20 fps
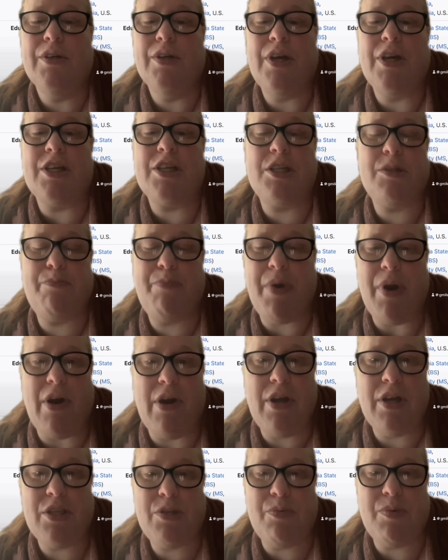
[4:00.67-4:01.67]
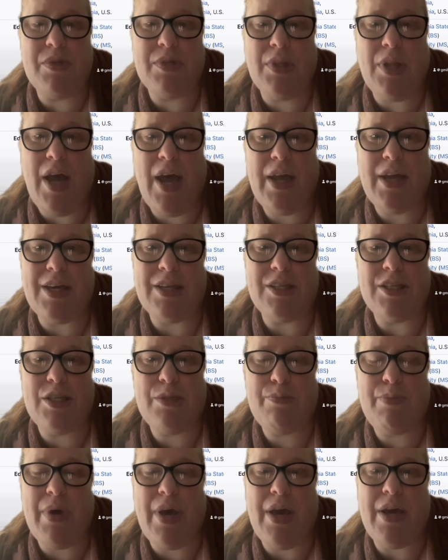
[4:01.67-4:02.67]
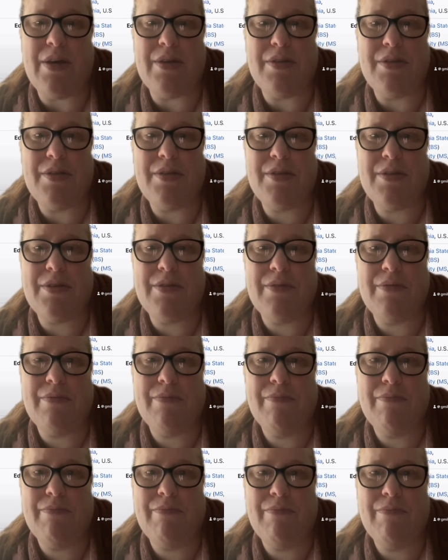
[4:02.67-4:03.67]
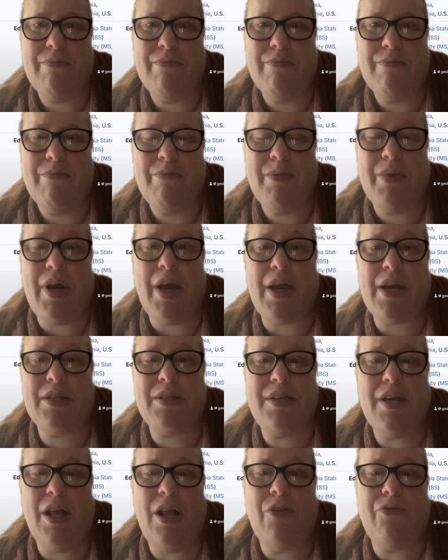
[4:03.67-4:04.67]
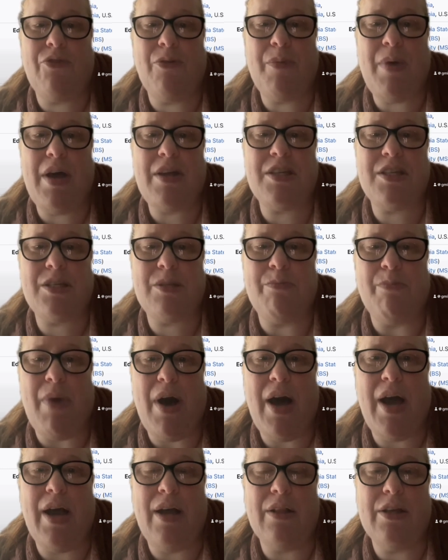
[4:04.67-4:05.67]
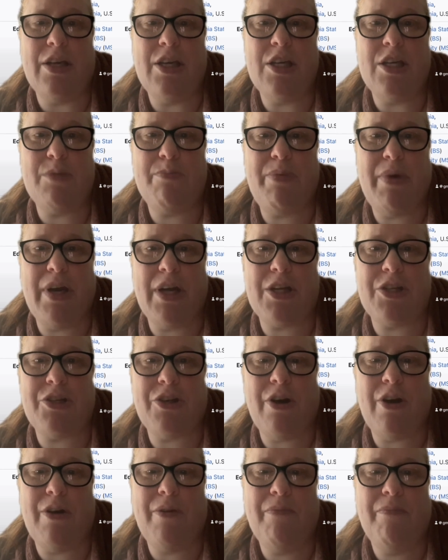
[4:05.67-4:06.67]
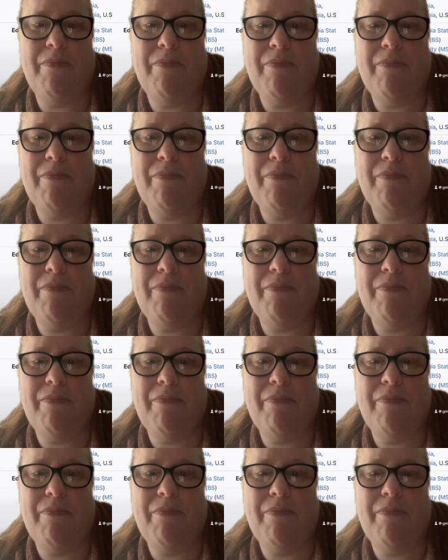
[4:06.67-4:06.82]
experience was like in space. But I can tell from that smile in his picture